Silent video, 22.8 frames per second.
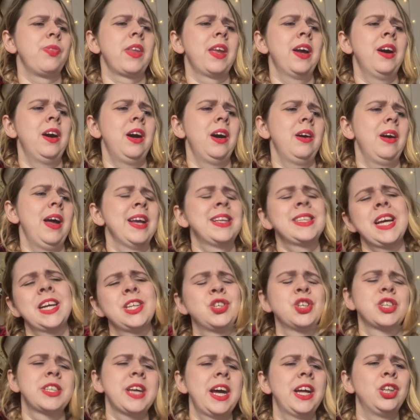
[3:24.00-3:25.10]

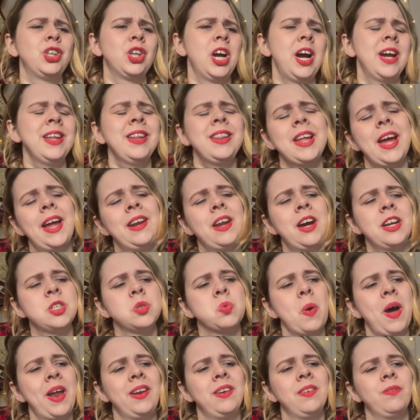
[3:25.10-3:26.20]
etc., uh, etc. Et and in the end, I just
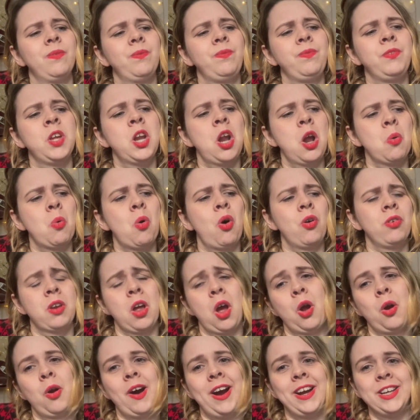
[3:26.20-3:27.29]
went, you know what?
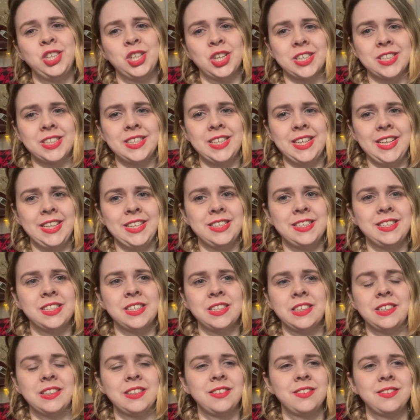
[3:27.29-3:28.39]
No, I just need
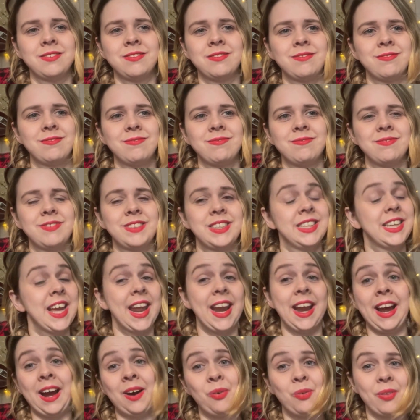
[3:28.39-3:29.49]
to to get
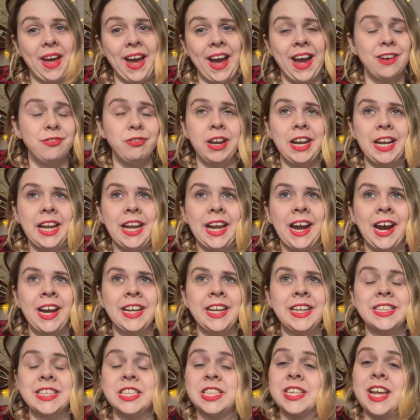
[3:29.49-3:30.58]
it out there. Really, I
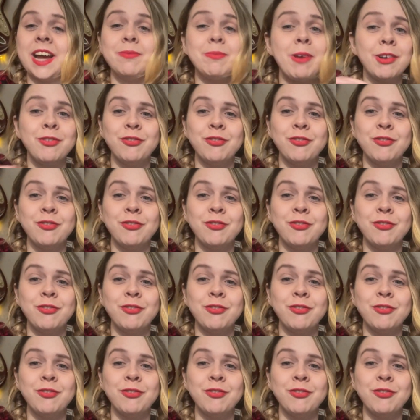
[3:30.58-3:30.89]
need to just have my